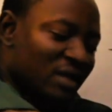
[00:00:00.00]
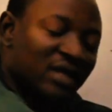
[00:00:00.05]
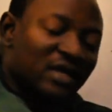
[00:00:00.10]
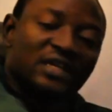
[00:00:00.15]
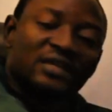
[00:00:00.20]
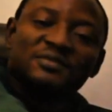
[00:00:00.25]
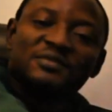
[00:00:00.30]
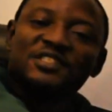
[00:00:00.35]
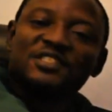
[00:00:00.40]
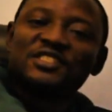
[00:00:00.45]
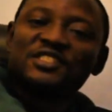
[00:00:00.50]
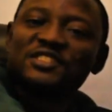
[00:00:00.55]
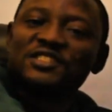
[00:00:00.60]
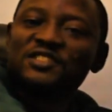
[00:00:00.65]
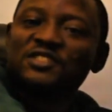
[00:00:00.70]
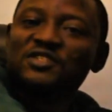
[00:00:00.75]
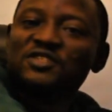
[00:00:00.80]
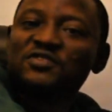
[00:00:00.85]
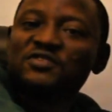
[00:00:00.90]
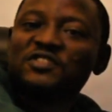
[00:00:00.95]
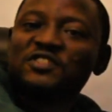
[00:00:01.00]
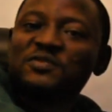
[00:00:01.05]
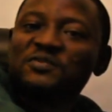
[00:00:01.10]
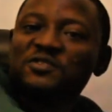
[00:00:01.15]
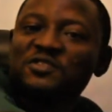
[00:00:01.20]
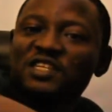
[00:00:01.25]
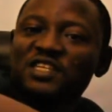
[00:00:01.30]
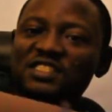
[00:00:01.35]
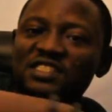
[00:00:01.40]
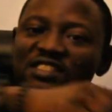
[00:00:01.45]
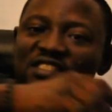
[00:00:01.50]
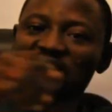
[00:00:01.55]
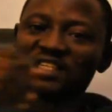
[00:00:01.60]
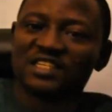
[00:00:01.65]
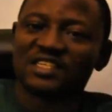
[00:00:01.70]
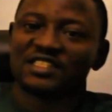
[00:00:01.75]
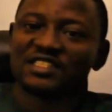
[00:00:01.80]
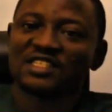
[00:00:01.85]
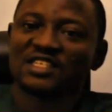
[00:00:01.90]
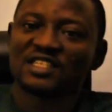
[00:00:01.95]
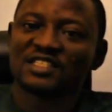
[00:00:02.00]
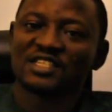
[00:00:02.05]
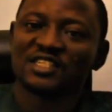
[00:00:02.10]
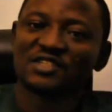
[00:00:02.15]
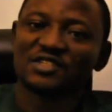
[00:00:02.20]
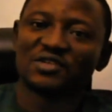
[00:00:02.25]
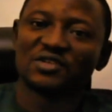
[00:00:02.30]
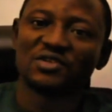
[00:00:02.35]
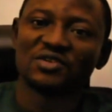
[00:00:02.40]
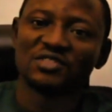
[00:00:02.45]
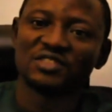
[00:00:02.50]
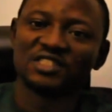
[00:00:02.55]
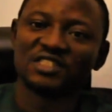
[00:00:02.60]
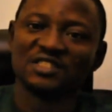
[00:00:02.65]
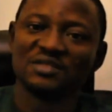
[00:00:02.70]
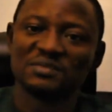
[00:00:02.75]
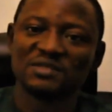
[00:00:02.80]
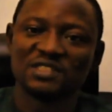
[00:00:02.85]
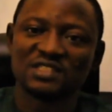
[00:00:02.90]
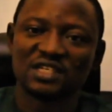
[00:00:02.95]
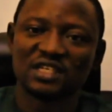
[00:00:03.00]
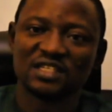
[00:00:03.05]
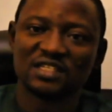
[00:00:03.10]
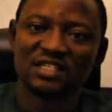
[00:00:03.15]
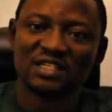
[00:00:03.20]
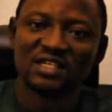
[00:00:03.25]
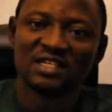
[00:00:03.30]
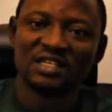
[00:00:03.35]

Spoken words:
I'm the CEO of Timoyex International Technology Limited